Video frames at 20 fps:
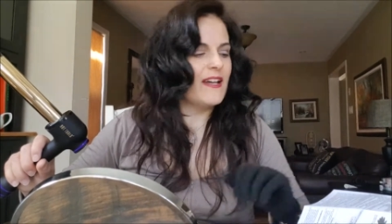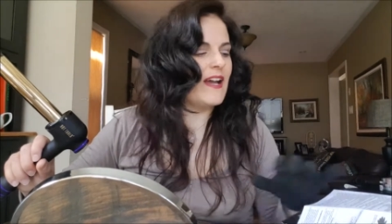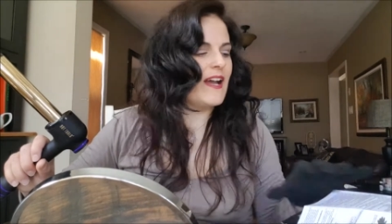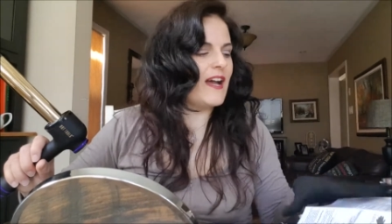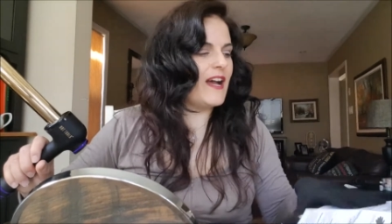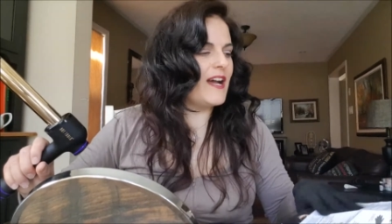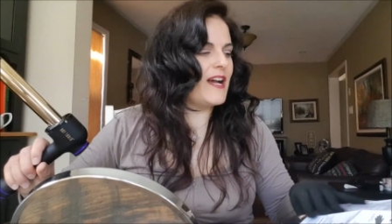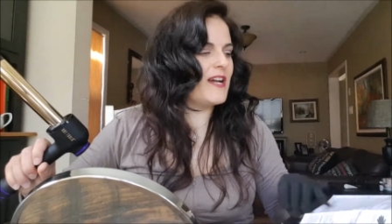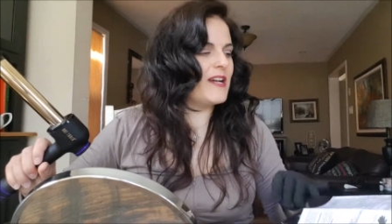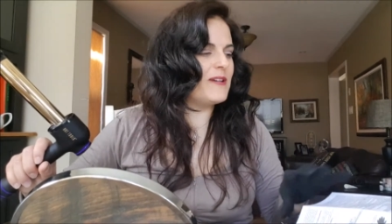
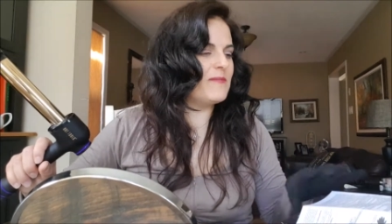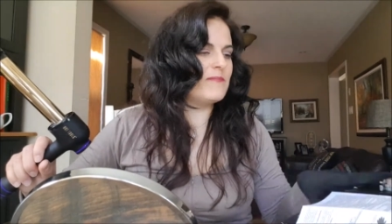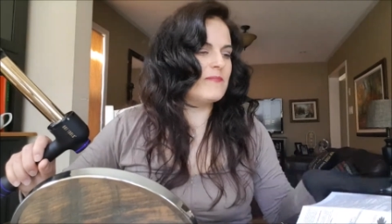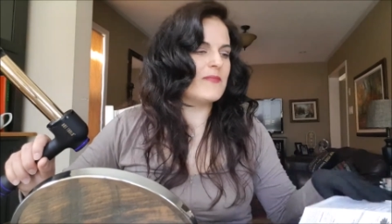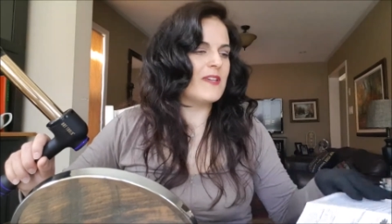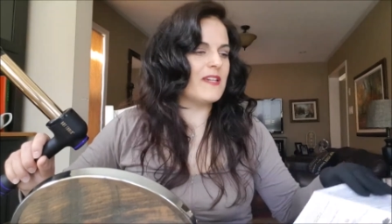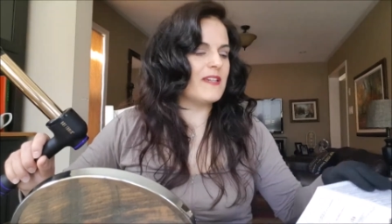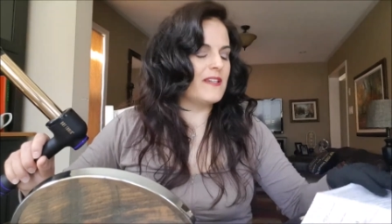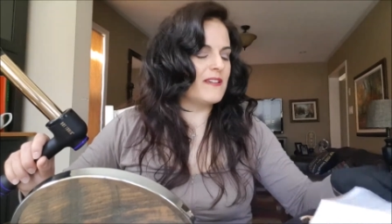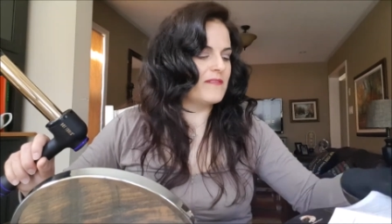
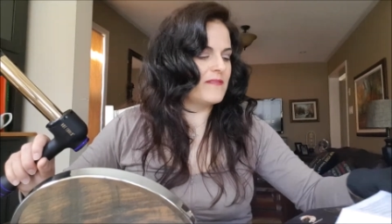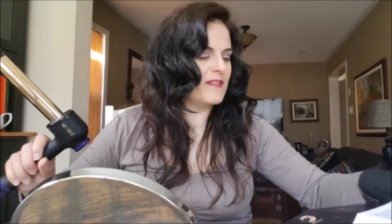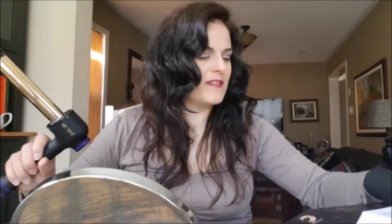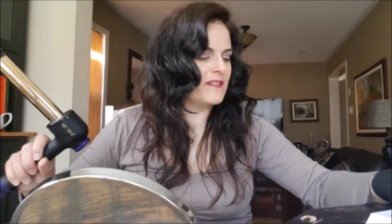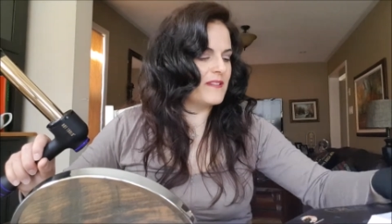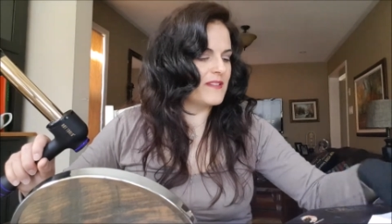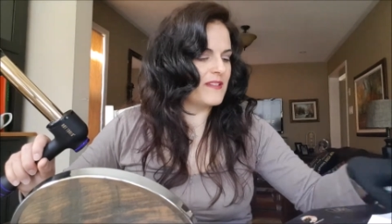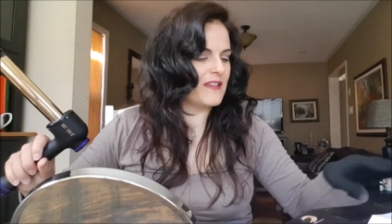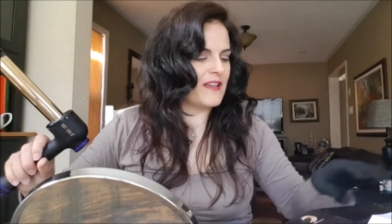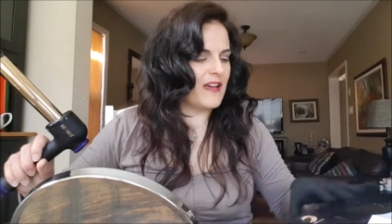Um,
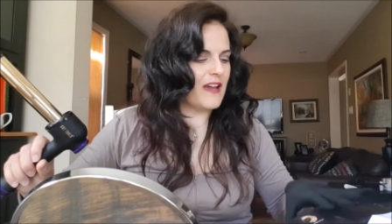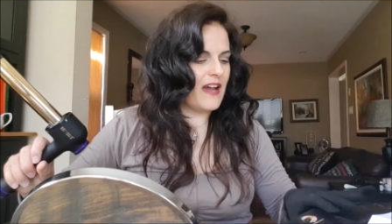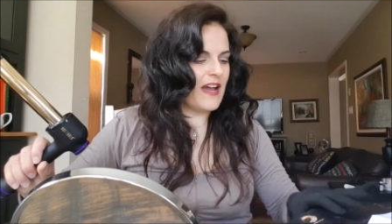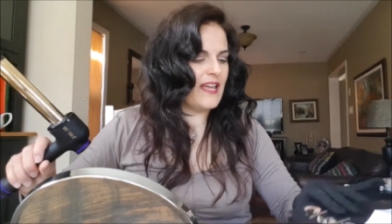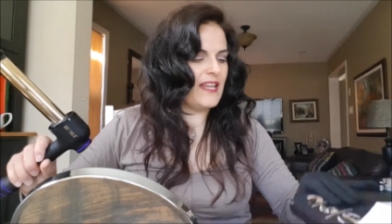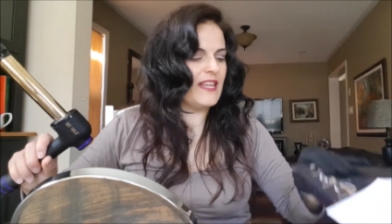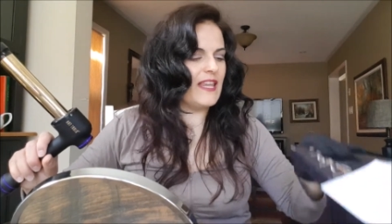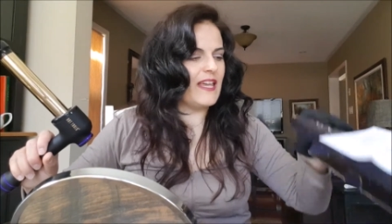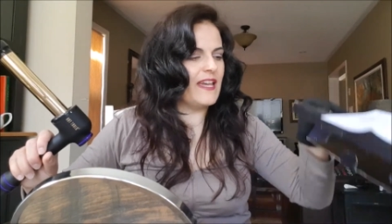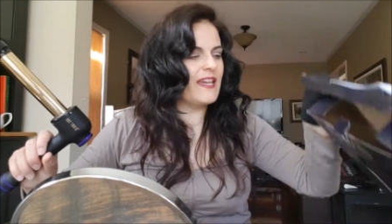
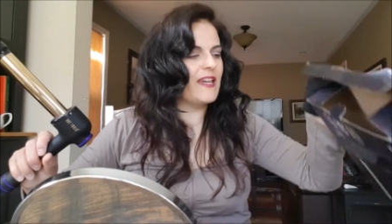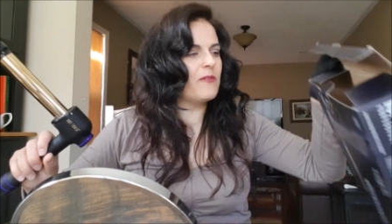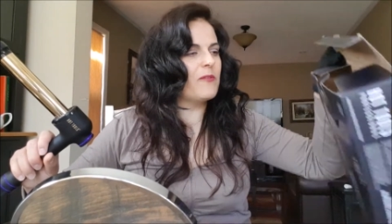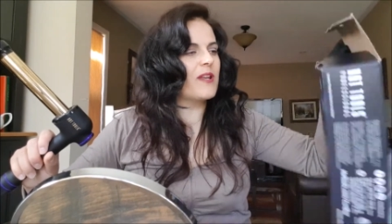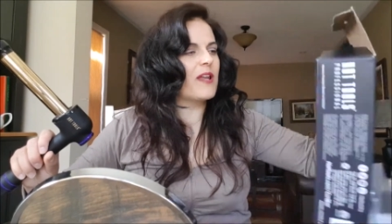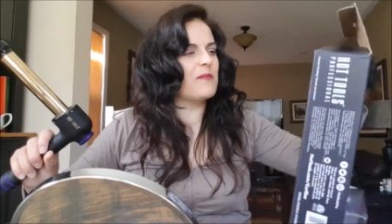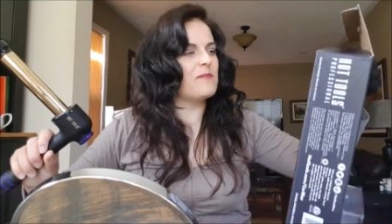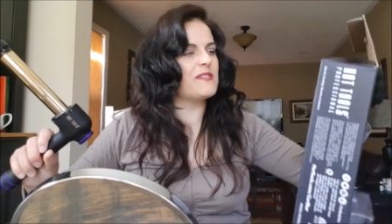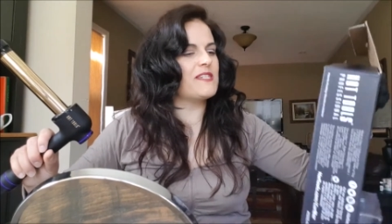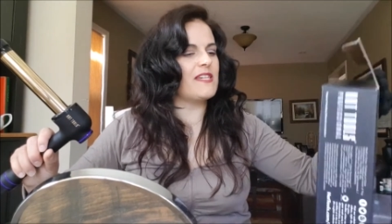I like
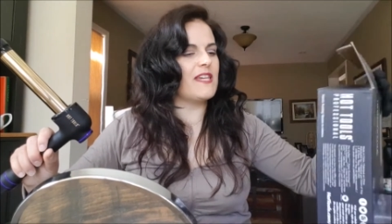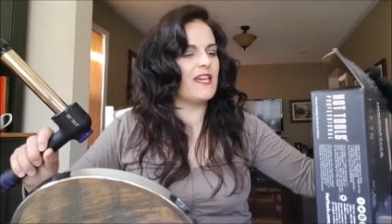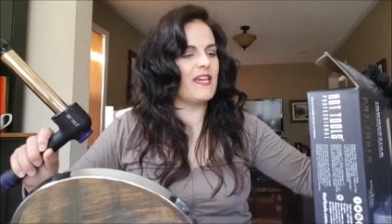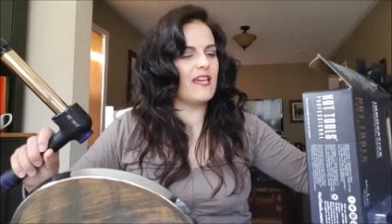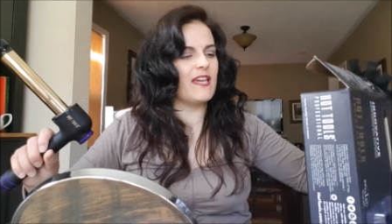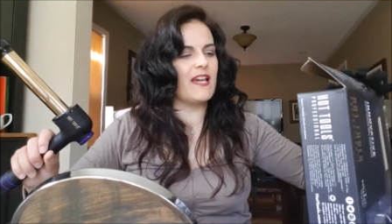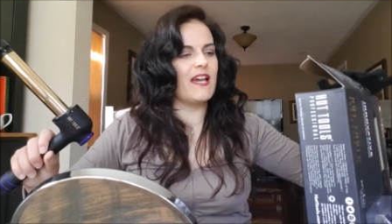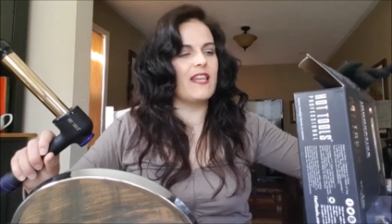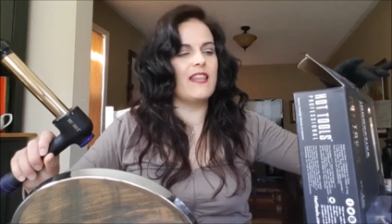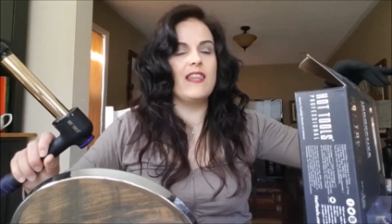what I'm
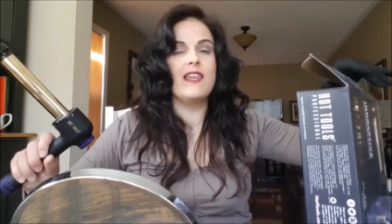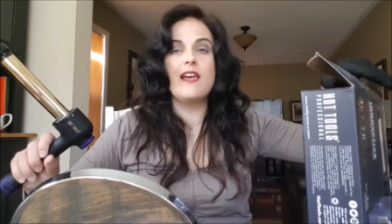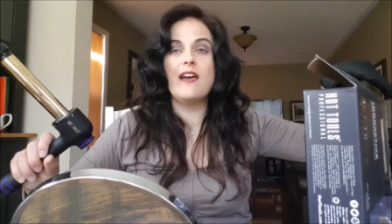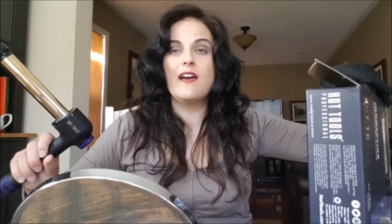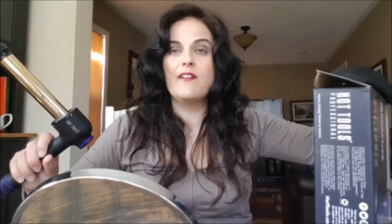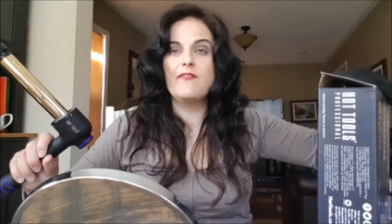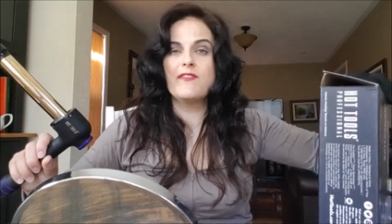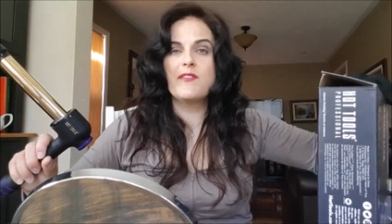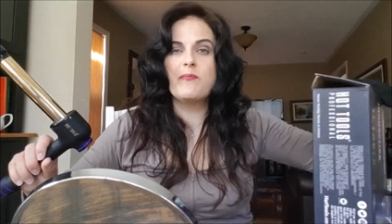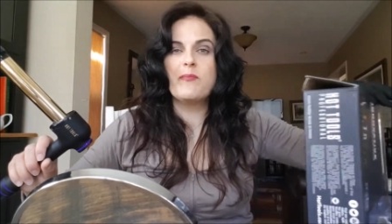seeing. I
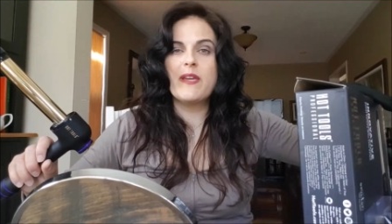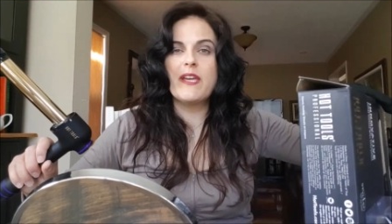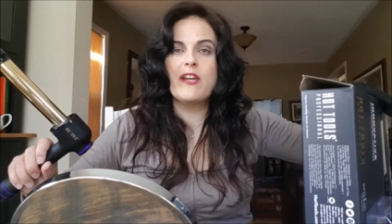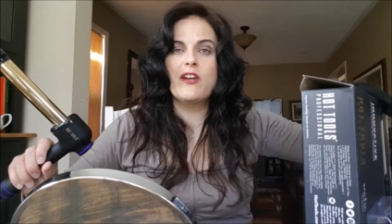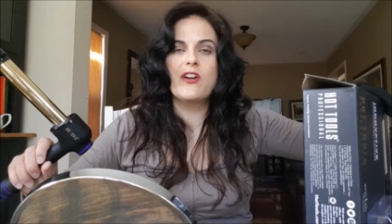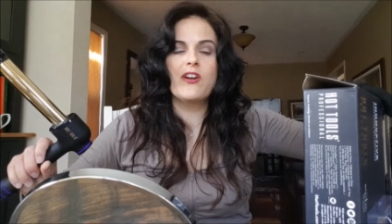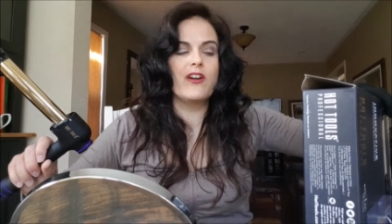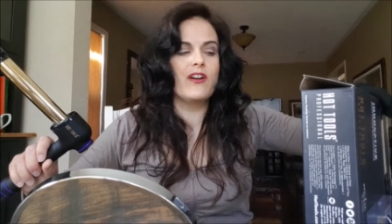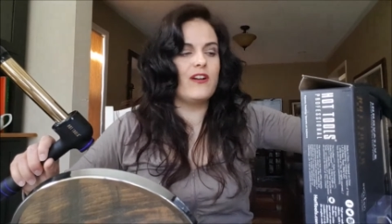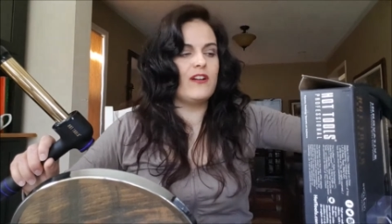love the big
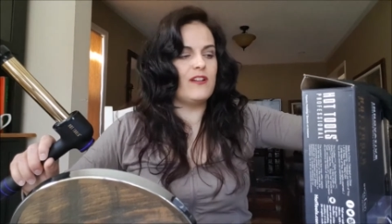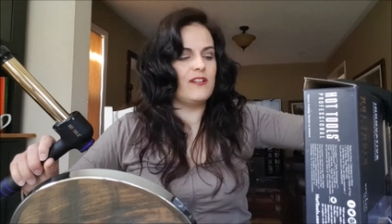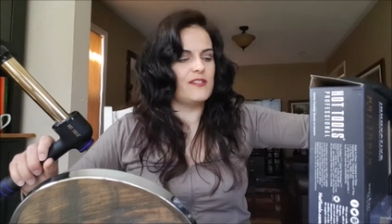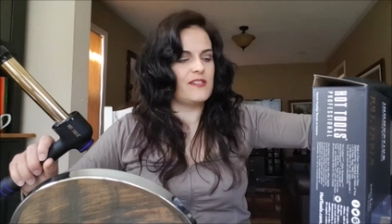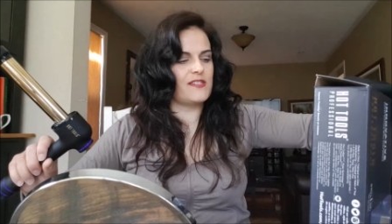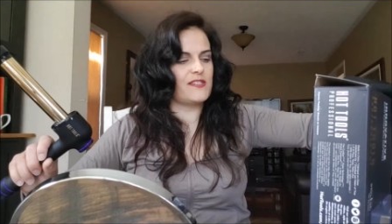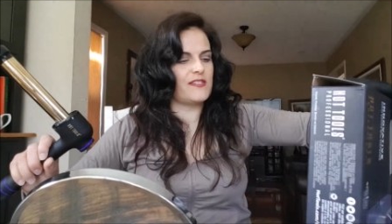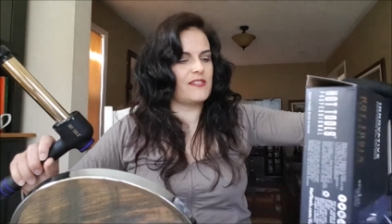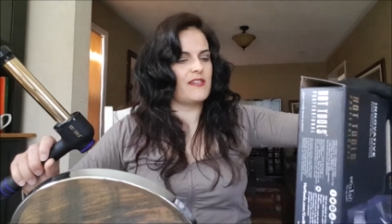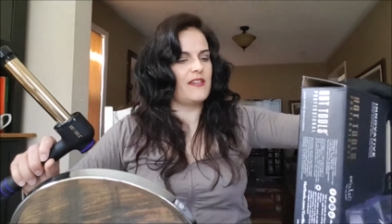
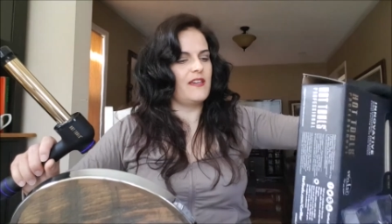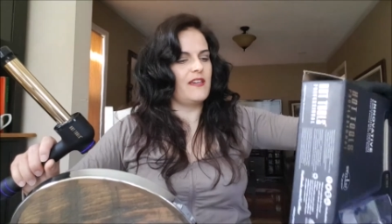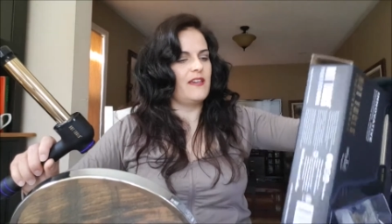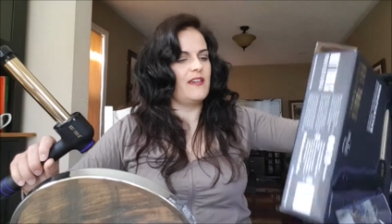curls.